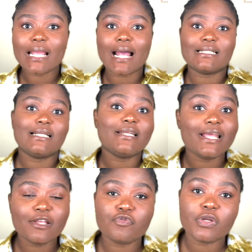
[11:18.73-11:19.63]
as a
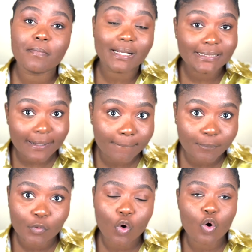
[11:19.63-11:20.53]
nursery madam
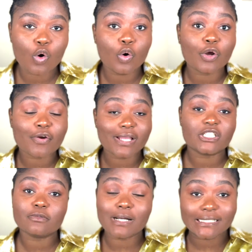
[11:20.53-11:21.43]
or
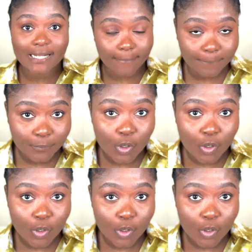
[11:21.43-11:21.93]
crèche madam